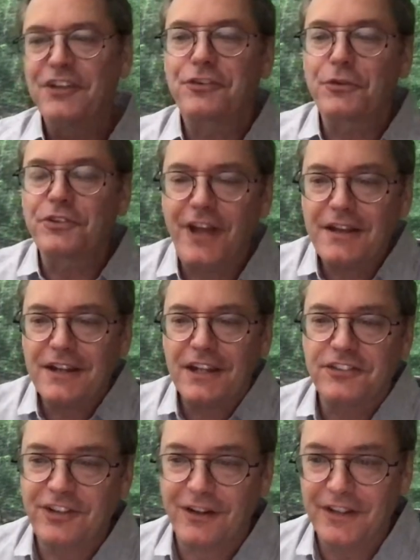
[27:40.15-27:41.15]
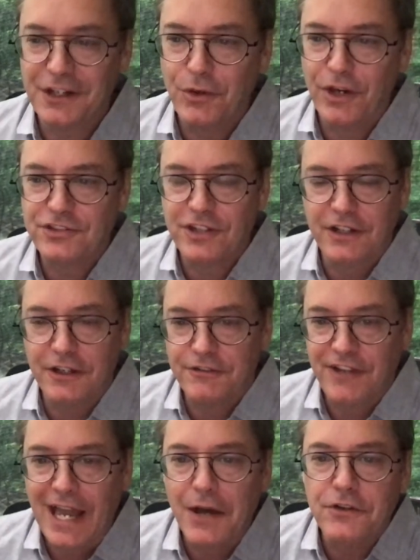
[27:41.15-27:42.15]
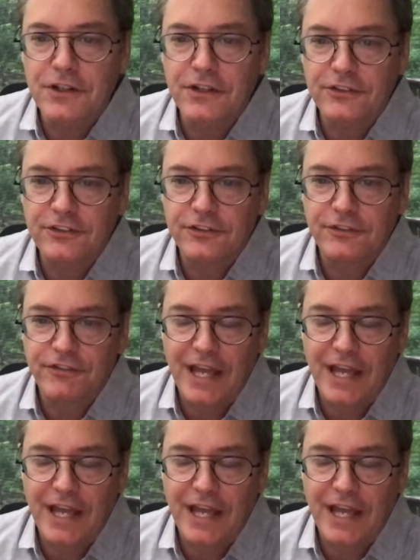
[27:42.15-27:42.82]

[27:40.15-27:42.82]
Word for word: So it's not necessarily a question of how does